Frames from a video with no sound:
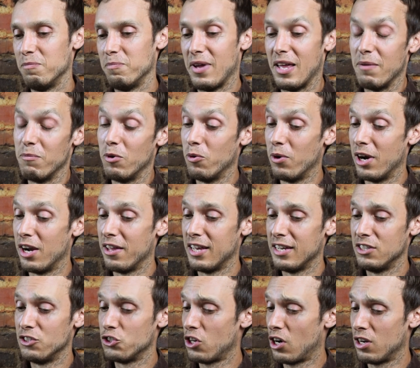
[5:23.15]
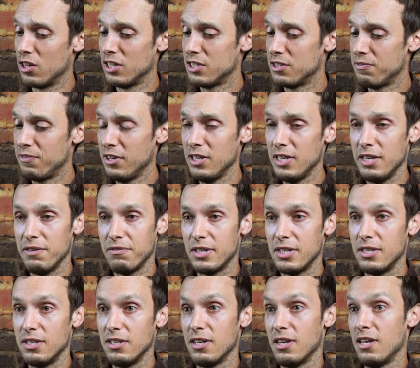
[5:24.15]
am aware that in Charlottesville,
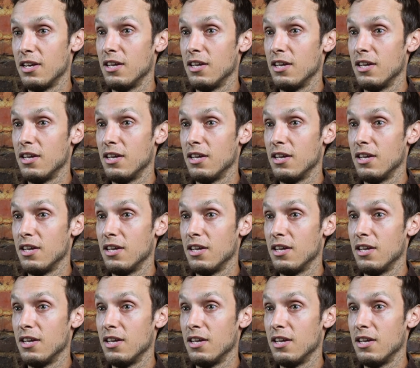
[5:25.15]
even,